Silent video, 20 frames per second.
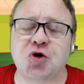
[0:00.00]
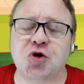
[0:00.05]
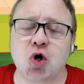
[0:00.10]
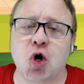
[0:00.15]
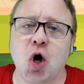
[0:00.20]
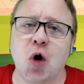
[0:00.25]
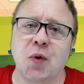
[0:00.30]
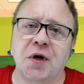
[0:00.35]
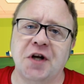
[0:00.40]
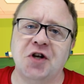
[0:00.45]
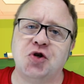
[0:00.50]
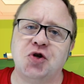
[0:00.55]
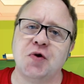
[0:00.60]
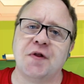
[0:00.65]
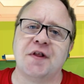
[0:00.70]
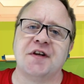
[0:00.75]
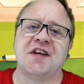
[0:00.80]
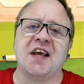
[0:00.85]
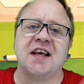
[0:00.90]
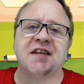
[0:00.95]
to go into
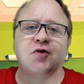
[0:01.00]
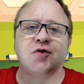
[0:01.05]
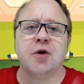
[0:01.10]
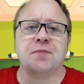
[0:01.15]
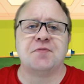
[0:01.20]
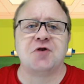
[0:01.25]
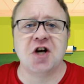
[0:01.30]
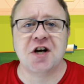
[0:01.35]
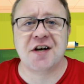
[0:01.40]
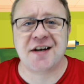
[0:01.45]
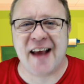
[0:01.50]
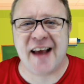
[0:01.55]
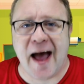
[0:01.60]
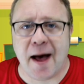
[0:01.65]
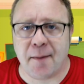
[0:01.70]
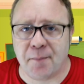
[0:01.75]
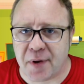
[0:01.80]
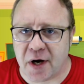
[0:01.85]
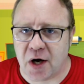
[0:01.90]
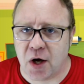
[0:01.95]
the description
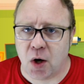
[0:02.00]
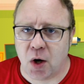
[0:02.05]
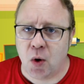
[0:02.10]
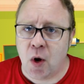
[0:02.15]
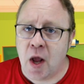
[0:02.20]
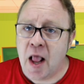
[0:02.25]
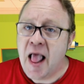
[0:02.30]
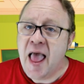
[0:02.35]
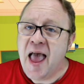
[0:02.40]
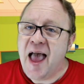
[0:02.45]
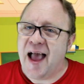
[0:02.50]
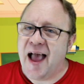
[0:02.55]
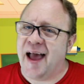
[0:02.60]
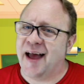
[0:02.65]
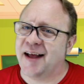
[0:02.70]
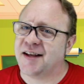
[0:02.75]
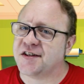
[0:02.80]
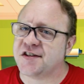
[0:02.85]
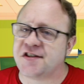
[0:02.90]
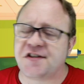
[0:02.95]
down below
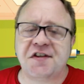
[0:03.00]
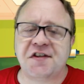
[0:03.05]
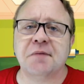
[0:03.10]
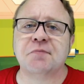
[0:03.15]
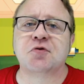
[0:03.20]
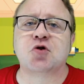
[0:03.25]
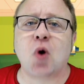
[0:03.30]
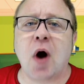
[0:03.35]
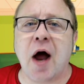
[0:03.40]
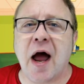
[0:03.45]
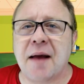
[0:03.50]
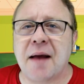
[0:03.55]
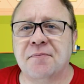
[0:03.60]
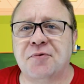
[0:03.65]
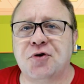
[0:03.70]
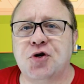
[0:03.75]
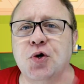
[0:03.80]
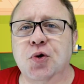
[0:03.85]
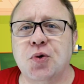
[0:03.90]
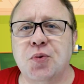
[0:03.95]
and
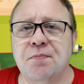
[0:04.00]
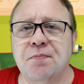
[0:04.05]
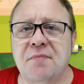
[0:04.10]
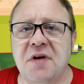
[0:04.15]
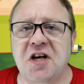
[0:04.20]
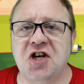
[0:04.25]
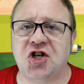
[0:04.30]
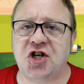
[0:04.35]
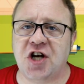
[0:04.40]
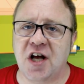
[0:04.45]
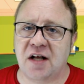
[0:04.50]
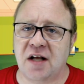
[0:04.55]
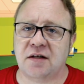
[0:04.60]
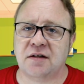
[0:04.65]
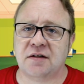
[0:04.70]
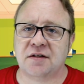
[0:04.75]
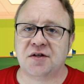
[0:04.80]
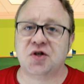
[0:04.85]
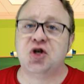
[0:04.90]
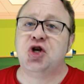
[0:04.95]
subscribe to
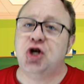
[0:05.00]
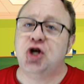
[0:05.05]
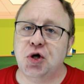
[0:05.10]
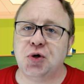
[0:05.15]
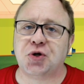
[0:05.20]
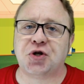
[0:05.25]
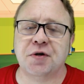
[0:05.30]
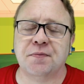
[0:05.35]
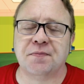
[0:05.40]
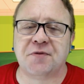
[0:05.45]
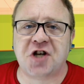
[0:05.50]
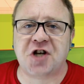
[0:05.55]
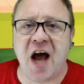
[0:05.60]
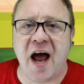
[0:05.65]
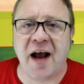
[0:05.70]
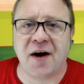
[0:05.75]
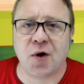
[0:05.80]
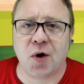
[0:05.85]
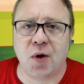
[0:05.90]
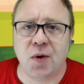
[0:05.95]
Michelle's YouTube
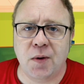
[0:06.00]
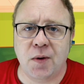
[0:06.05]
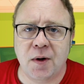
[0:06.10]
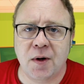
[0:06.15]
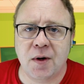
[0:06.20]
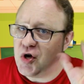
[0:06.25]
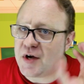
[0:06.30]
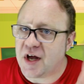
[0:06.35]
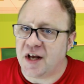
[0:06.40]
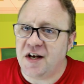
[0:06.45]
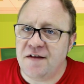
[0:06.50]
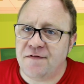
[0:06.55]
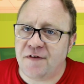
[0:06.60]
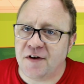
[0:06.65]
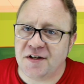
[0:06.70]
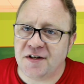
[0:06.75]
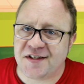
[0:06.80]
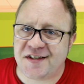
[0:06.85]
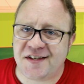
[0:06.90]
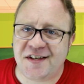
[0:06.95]
channel. You can
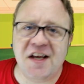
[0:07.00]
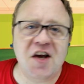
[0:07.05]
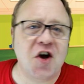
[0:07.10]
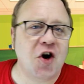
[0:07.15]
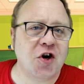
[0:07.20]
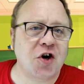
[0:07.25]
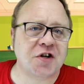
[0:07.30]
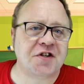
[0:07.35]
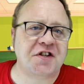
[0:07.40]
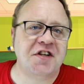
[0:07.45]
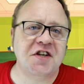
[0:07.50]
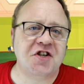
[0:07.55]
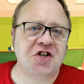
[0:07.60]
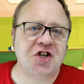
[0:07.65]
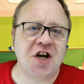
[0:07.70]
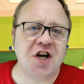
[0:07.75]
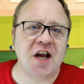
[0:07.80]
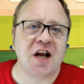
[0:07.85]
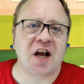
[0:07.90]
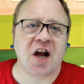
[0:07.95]
even see her
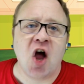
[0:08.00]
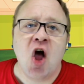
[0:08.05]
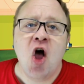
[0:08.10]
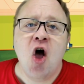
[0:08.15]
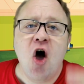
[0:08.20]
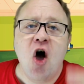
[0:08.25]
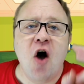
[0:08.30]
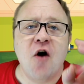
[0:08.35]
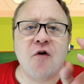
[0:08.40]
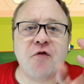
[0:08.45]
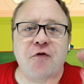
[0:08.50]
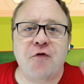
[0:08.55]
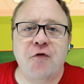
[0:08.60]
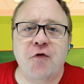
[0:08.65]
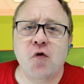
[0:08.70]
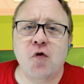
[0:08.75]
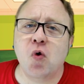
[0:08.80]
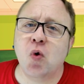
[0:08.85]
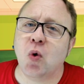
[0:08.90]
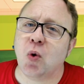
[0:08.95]
teaching a
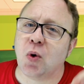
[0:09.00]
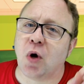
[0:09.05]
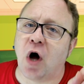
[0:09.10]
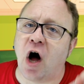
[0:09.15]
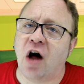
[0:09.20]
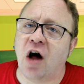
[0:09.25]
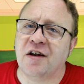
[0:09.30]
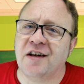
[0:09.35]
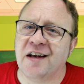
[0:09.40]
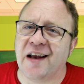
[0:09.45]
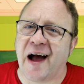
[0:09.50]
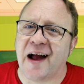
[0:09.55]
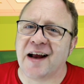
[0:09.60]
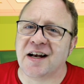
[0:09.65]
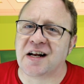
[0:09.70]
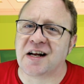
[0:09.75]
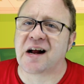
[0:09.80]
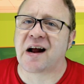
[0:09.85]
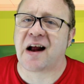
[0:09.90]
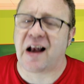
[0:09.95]
full
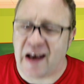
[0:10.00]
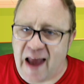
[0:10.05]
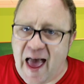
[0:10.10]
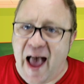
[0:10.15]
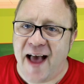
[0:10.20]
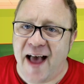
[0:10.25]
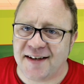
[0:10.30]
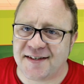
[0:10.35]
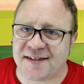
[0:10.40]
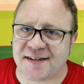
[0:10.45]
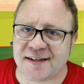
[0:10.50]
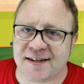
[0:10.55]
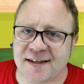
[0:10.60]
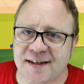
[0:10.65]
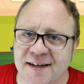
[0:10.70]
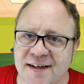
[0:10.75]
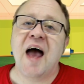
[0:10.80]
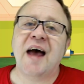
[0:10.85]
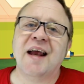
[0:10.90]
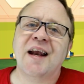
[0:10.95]
online class.
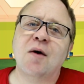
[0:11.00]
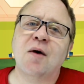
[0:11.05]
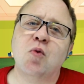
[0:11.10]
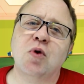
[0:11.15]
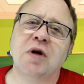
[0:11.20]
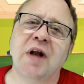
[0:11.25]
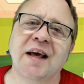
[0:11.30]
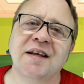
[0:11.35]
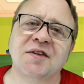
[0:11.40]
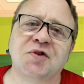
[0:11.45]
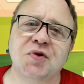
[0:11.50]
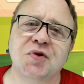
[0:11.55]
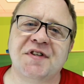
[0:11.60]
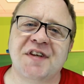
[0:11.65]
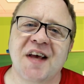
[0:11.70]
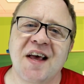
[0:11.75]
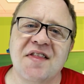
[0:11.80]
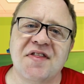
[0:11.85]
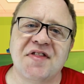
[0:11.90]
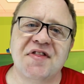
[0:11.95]
And I would like to
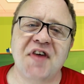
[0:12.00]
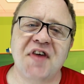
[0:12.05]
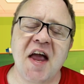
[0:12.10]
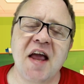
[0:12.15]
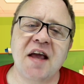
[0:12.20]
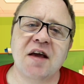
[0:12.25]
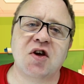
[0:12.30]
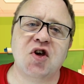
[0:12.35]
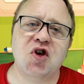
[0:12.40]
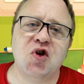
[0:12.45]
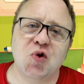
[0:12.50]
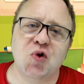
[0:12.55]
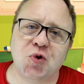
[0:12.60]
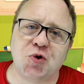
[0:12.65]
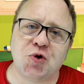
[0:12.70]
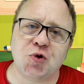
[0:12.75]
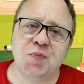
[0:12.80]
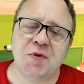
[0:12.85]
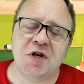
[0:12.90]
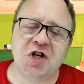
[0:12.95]
say thank you
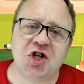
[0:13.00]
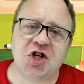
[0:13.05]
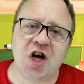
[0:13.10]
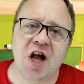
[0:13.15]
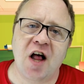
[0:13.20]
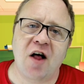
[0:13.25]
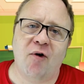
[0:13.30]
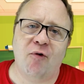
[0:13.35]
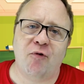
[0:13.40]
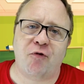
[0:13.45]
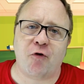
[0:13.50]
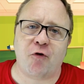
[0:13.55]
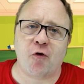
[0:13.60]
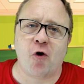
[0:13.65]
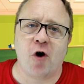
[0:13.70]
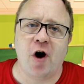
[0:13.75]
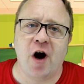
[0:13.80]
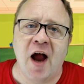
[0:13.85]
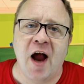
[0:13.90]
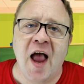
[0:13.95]
to Michelle for